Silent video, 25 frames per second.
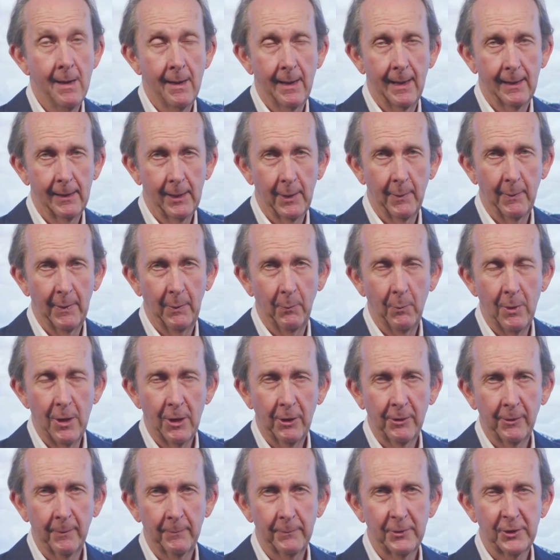Hello and
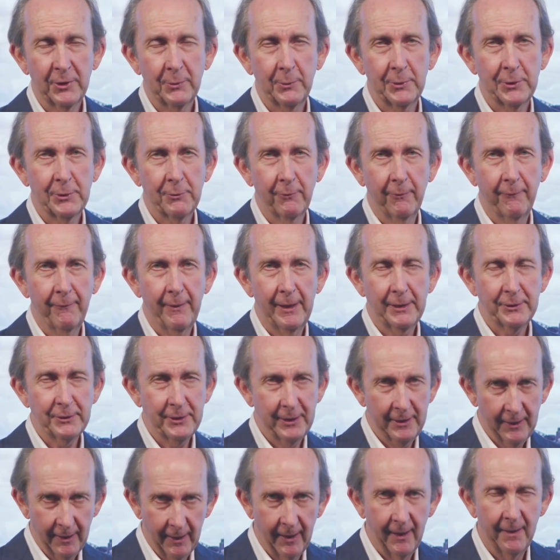welcome to Switzer
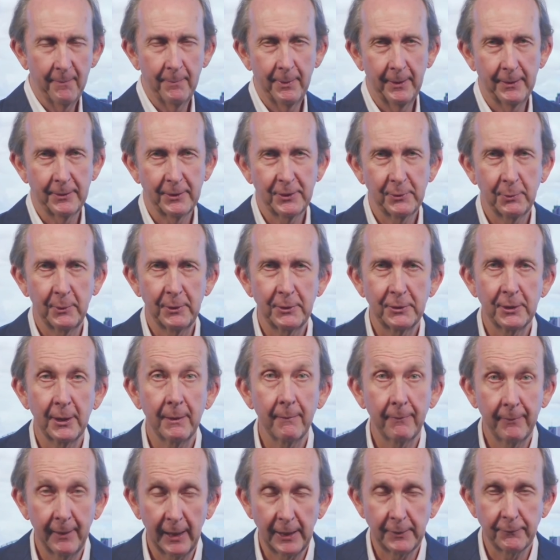Investing. I'm Peter
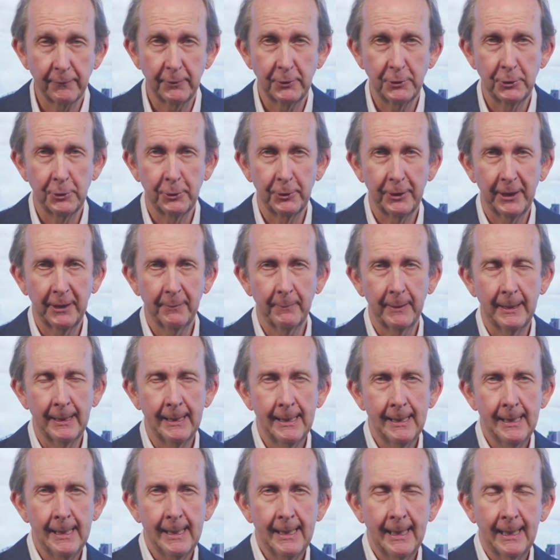Switzer. Thanks for joining me.
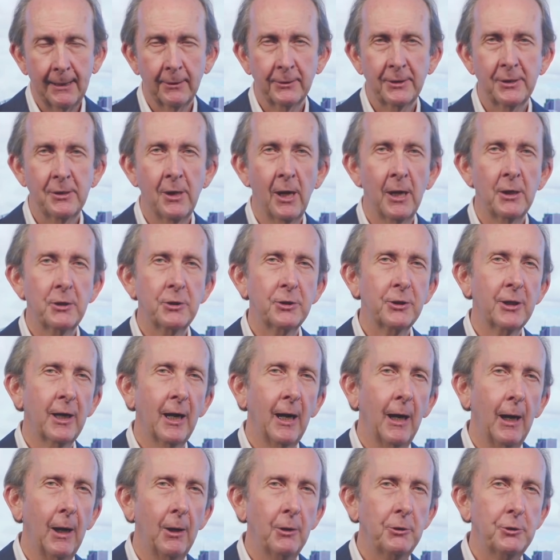And on tonight's
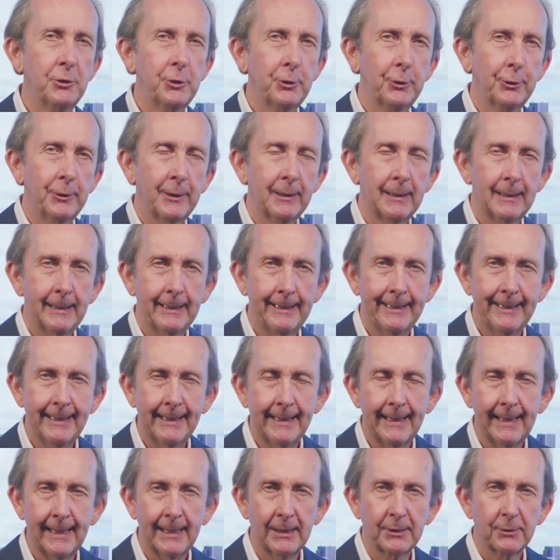show, Julia Lee
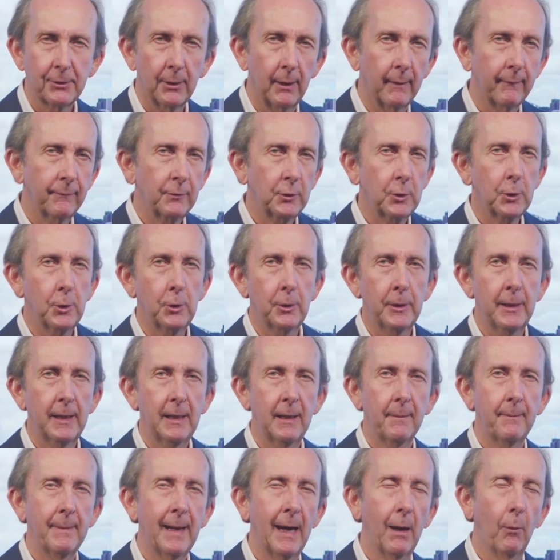kicks off
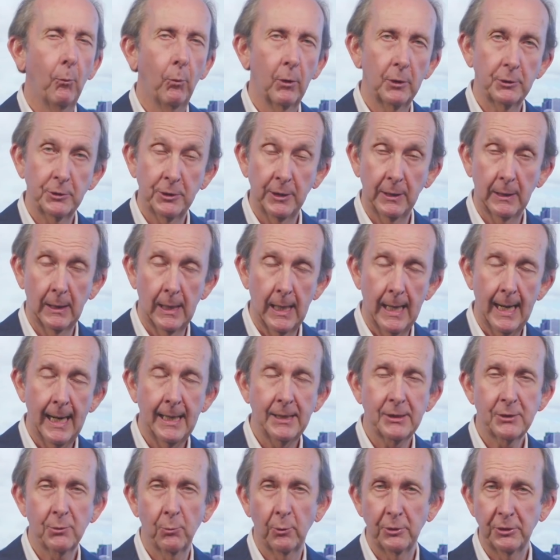talking about what she
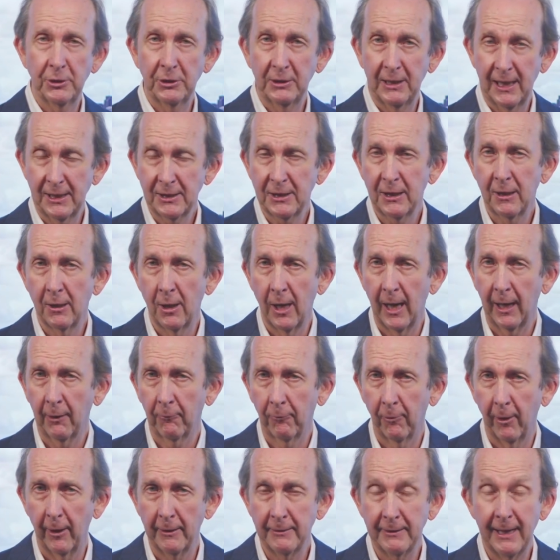likes and what she doesn't
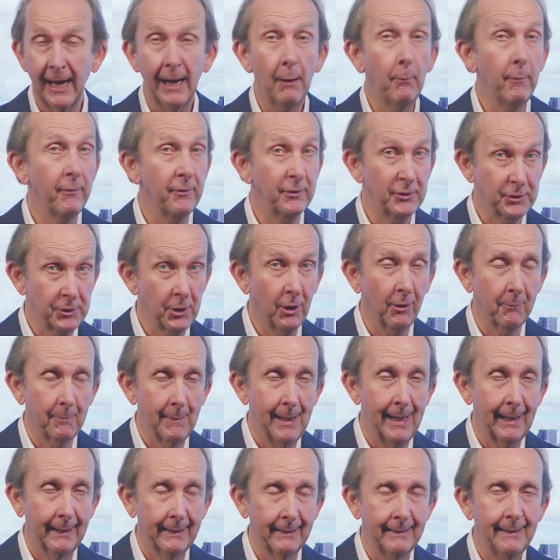like right now with the stock
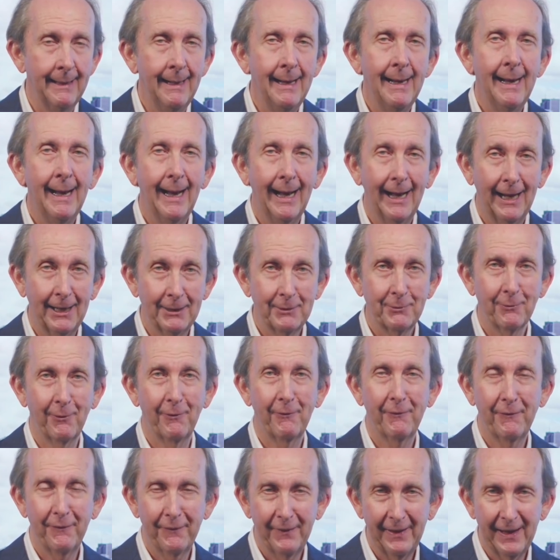market under
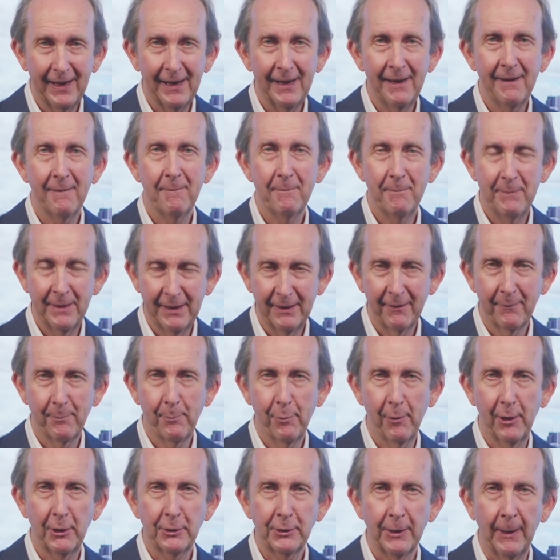a fair bit of
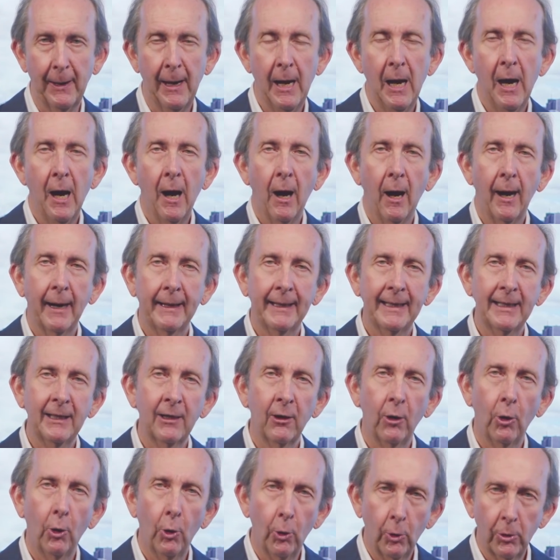pressure. I get
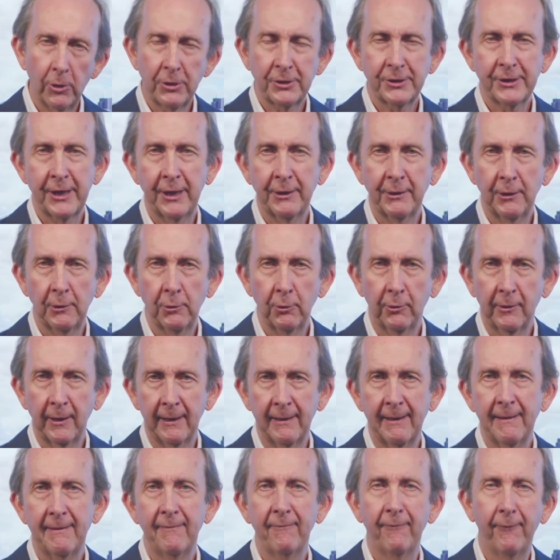her also to look
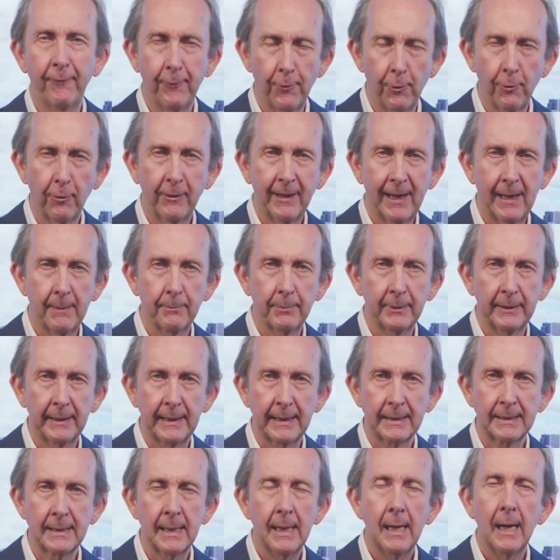at 4
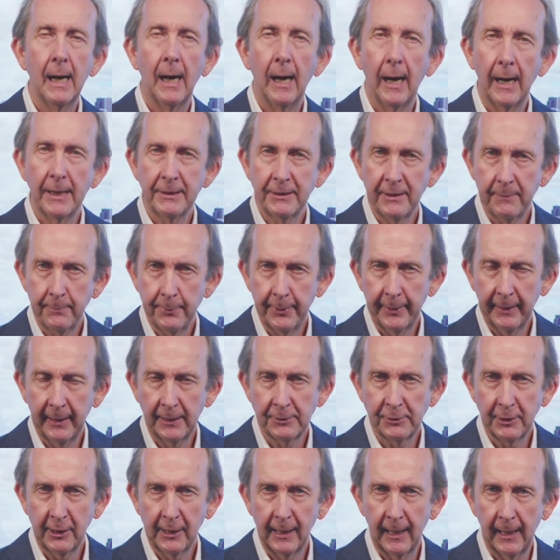companies: IDP
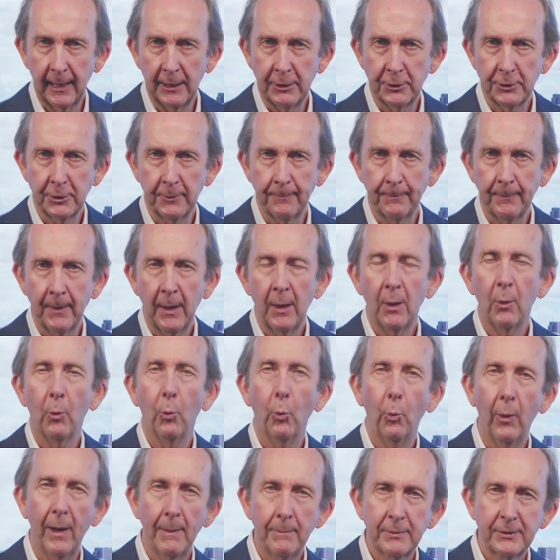Education,
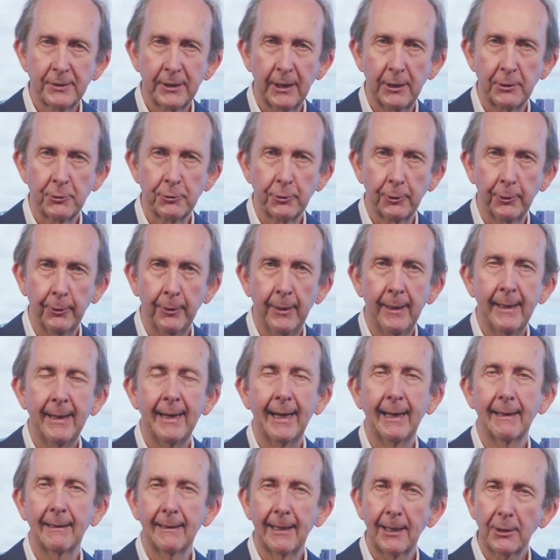Web Central,
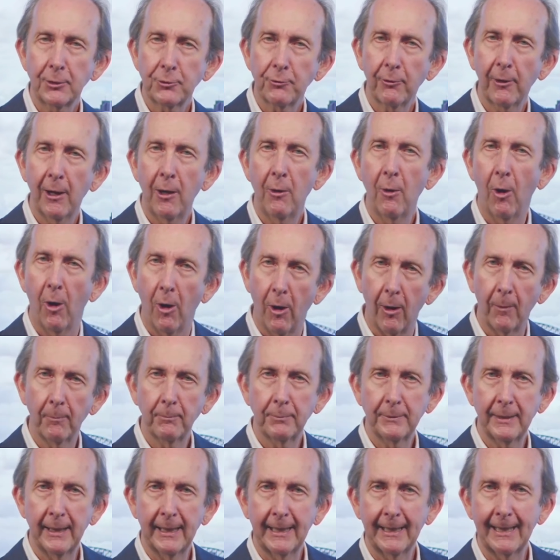
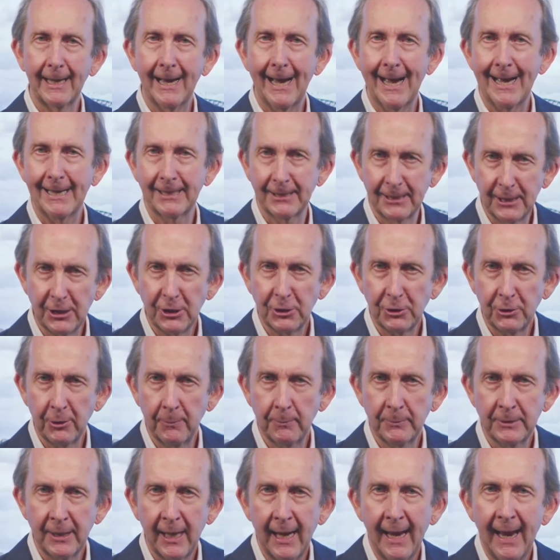Electro-Optic
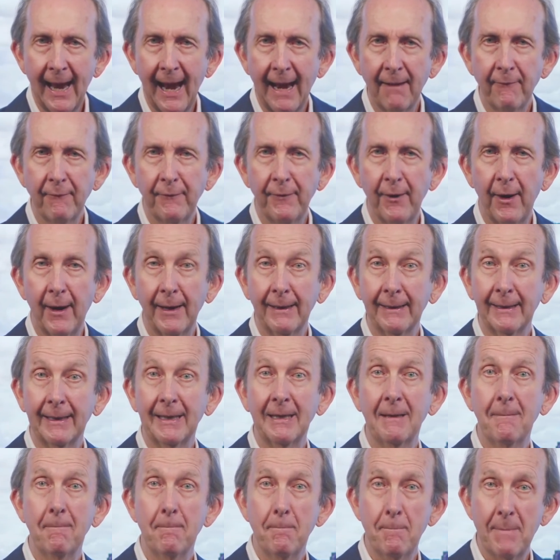Systems, and
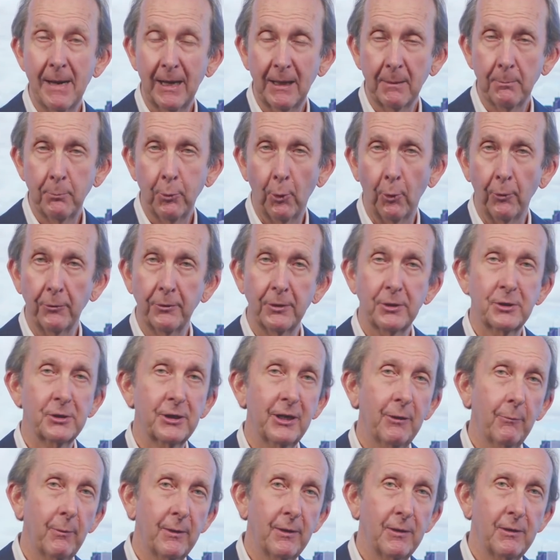finally Megaport, to
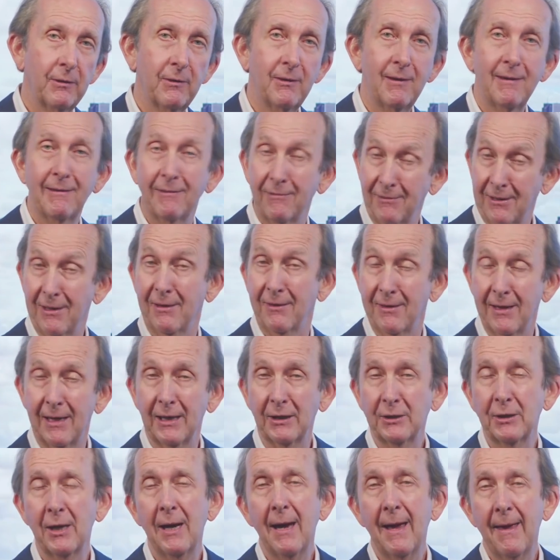see whether she
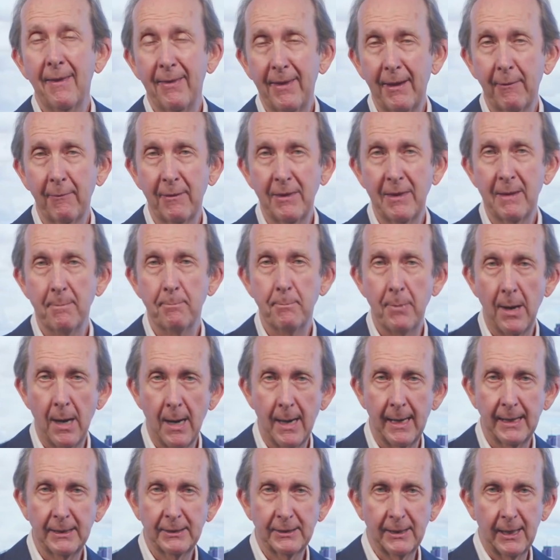thinks they're in the
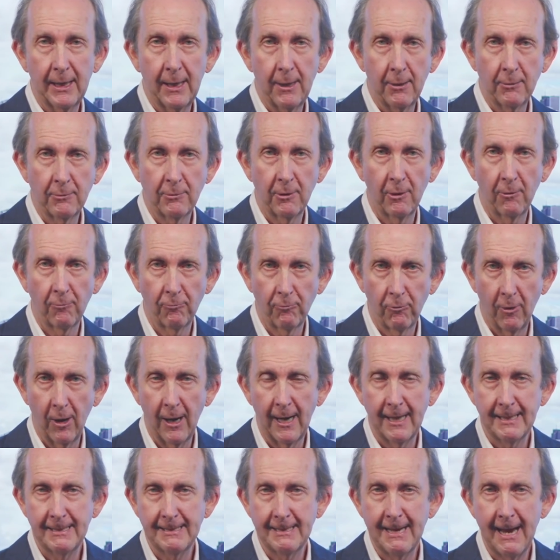buy zone
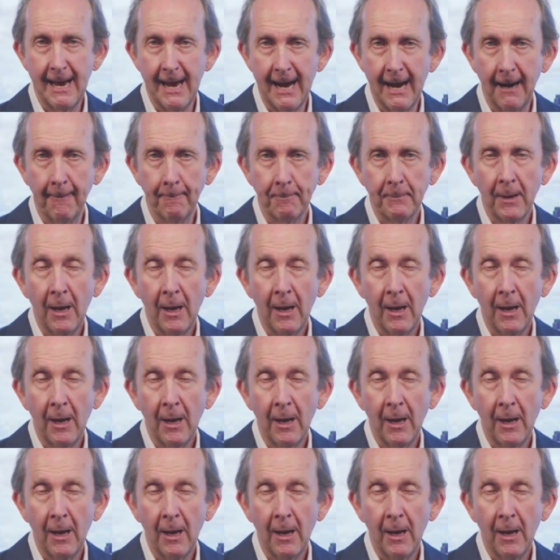right now.